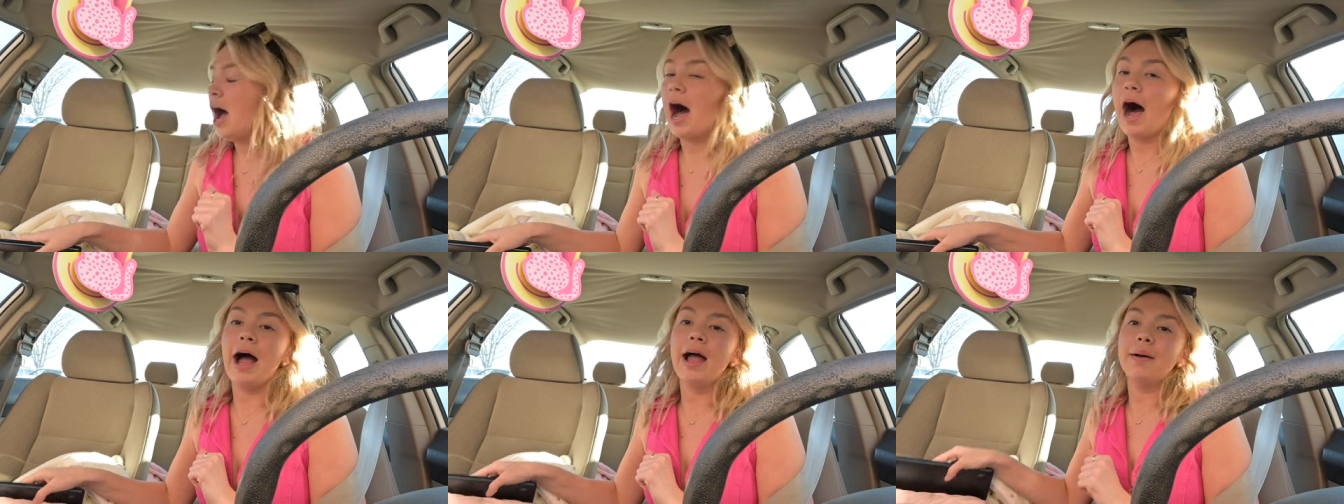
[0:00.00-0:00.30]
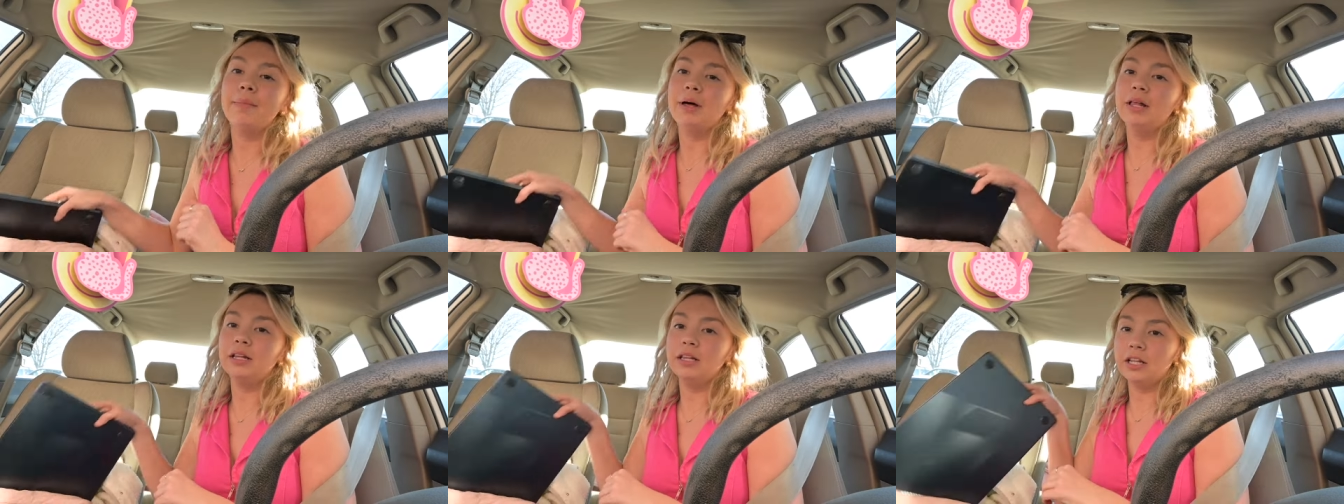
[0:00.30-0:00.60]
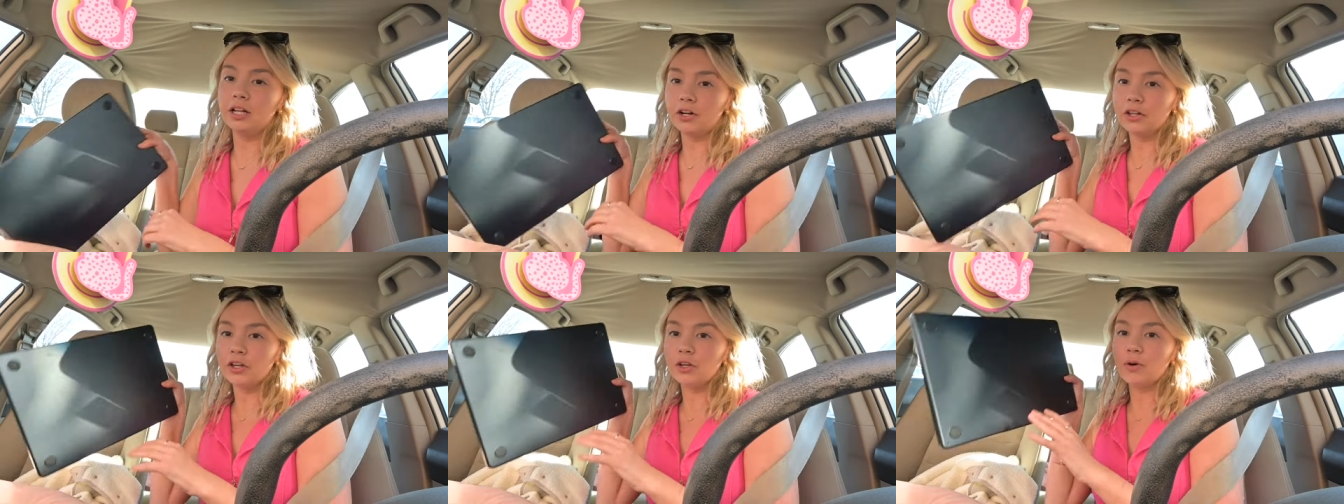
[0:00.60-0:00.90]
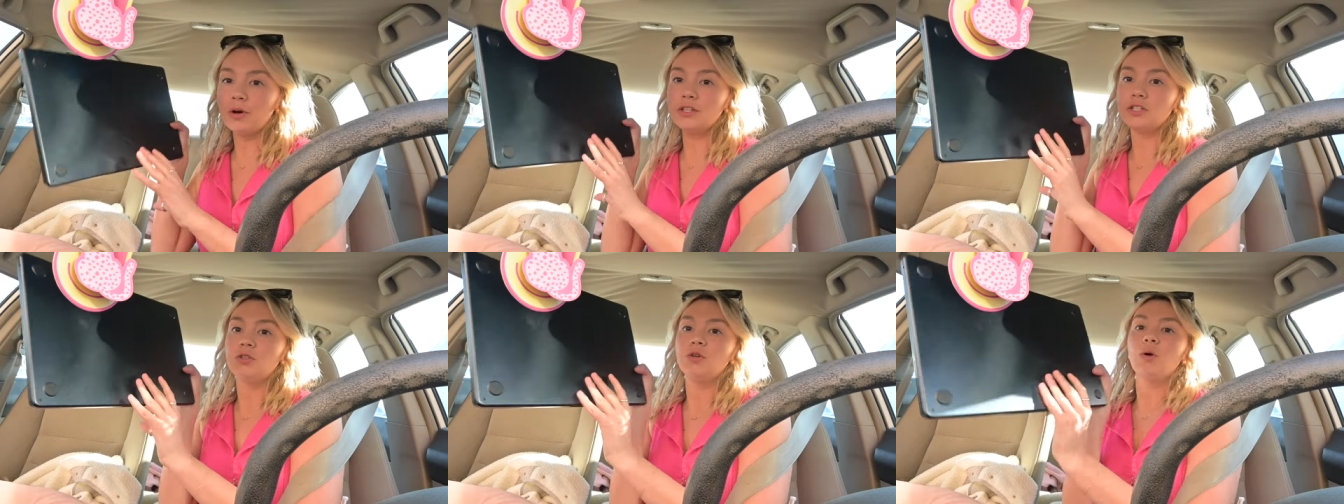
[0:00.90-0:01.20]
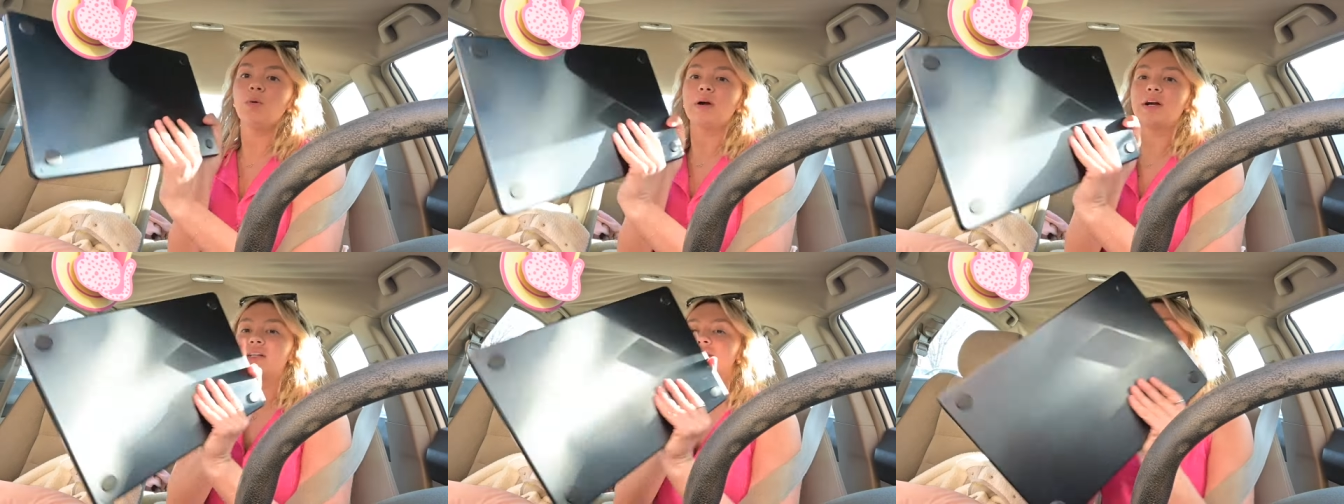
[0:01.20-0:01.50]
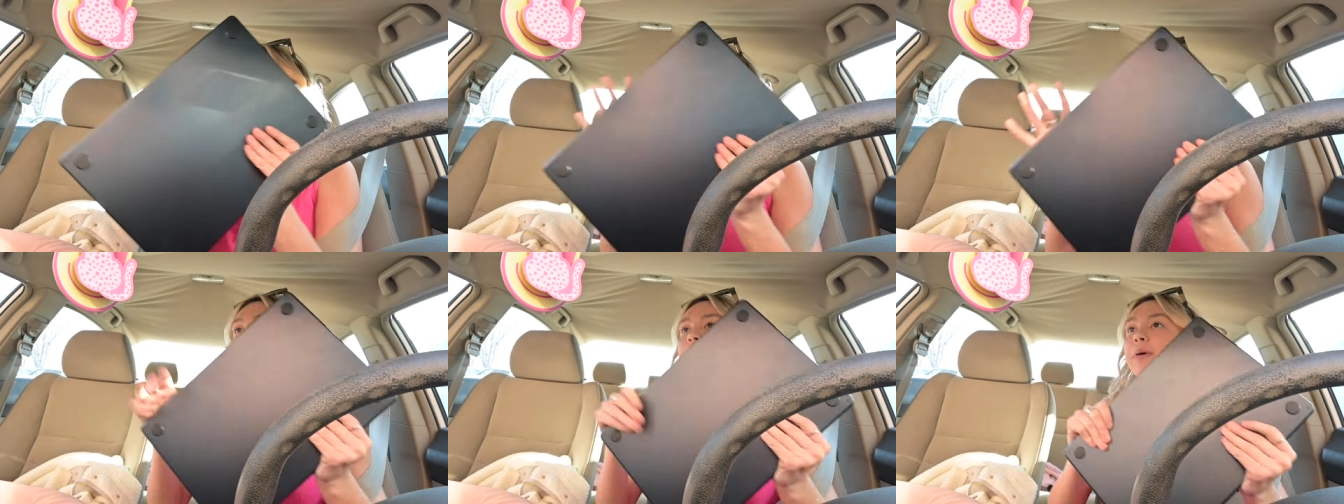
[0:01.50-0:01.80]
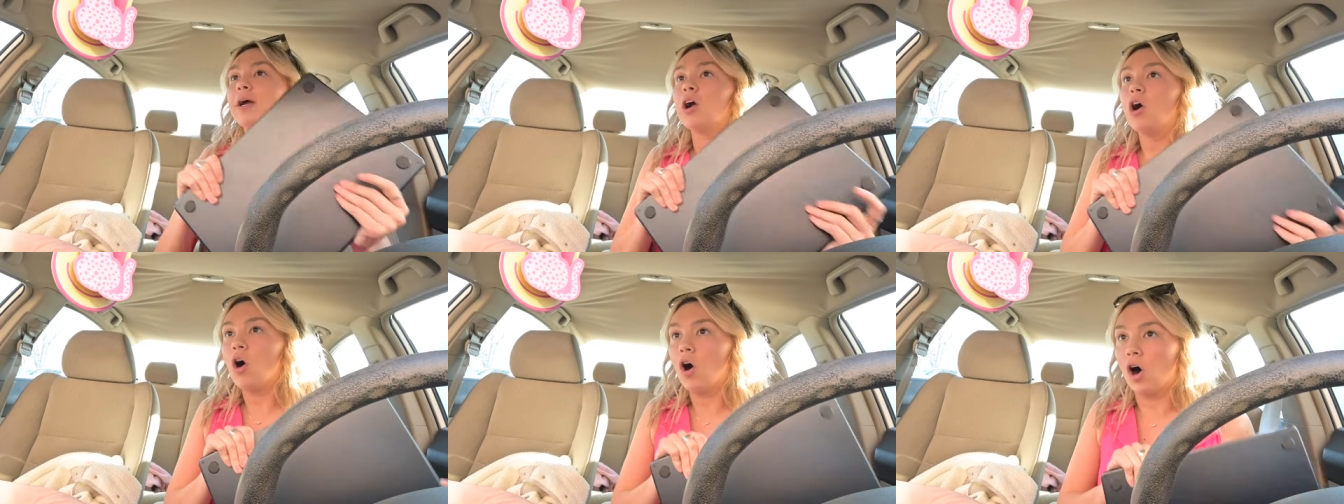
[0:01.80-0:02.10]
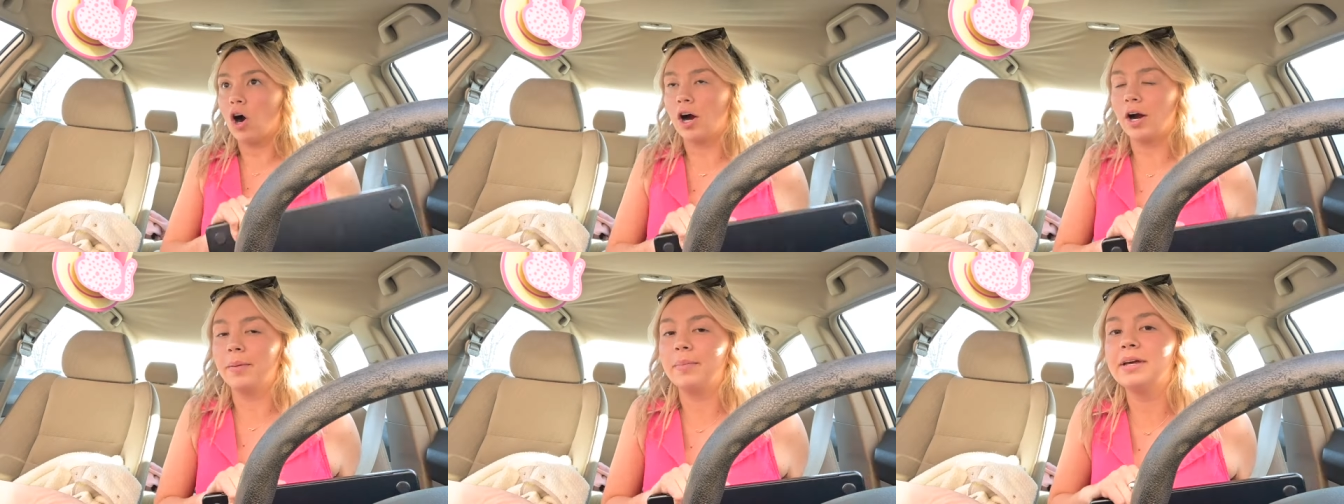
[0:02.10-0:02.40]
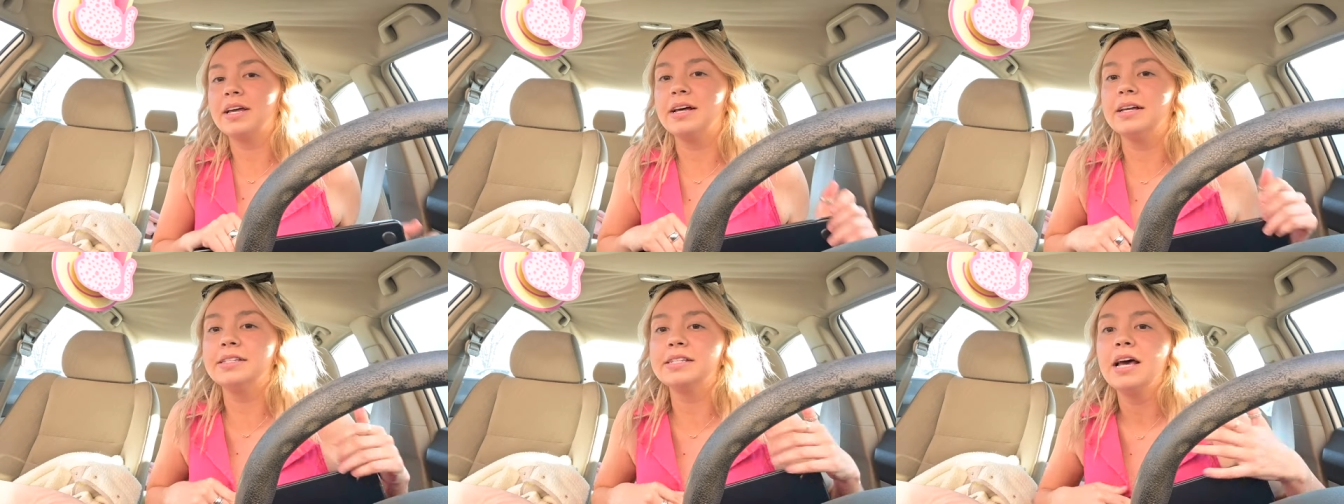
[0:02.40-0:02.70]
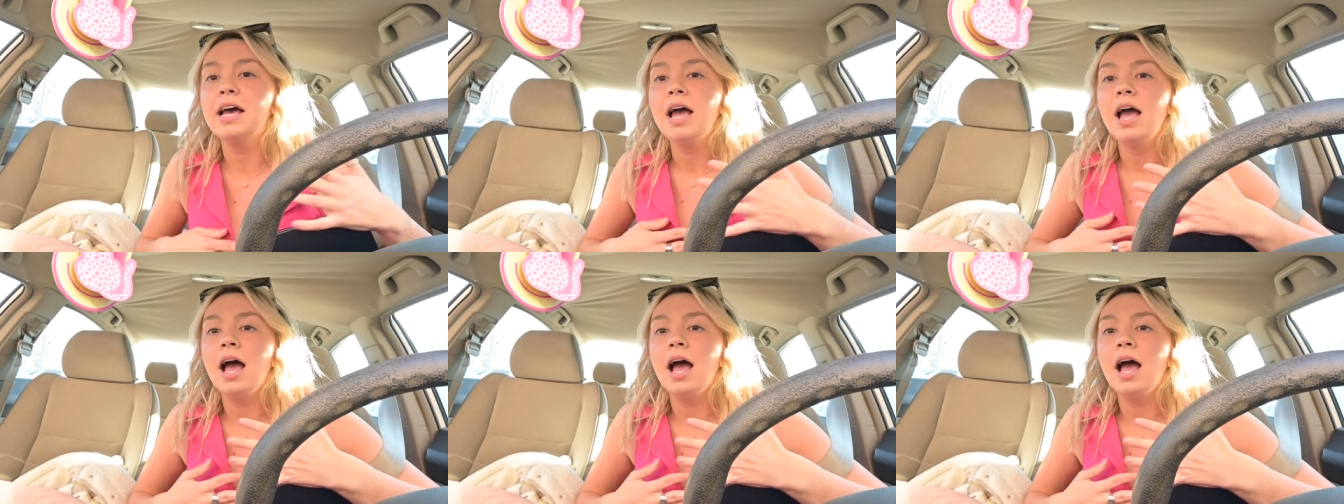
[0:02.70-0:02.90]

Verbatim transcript: I am literally going to do a work session in my car because